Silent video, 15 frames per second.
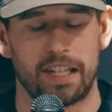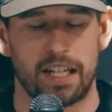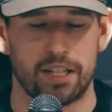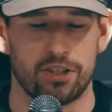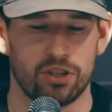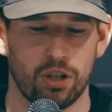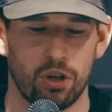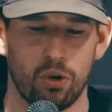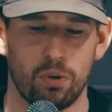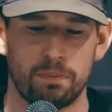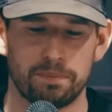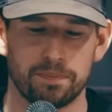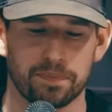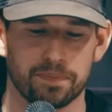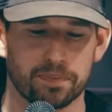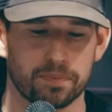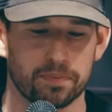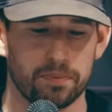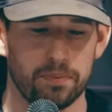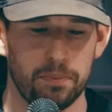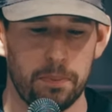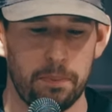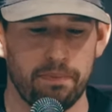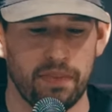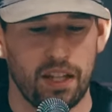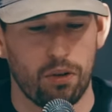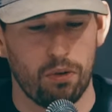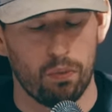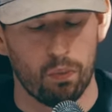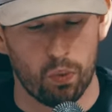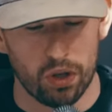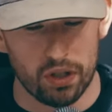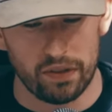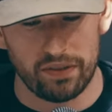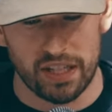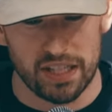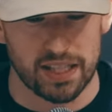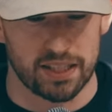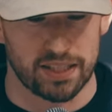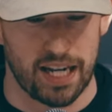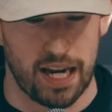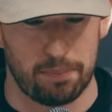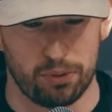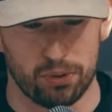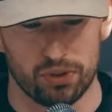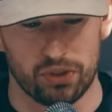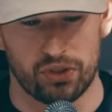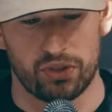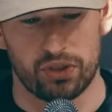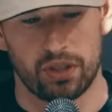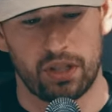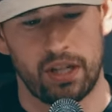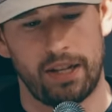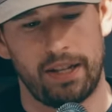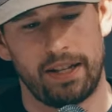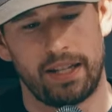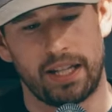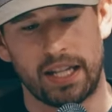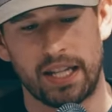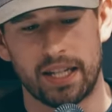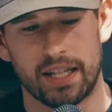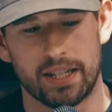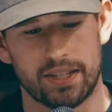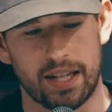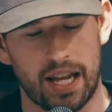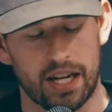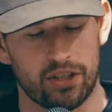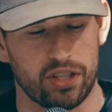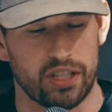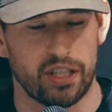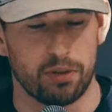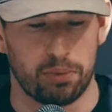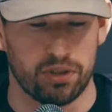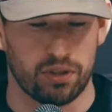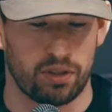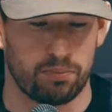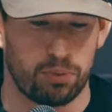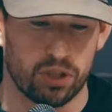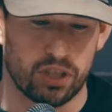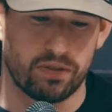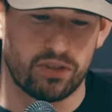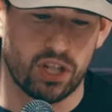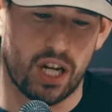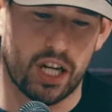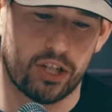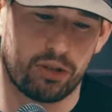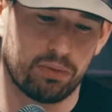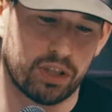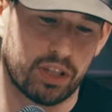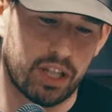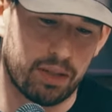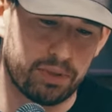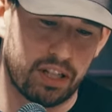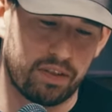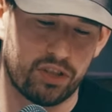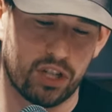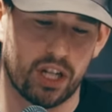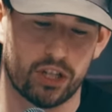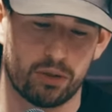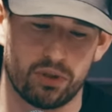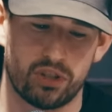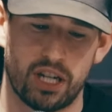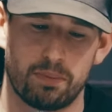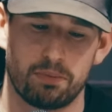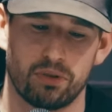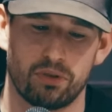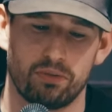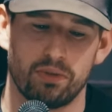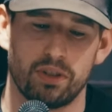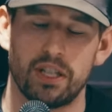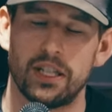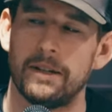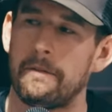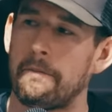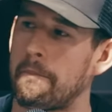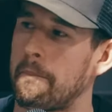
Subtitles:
And so, one of these examples is actually in the book of Joshua. It comes out of Joshua chapter 3.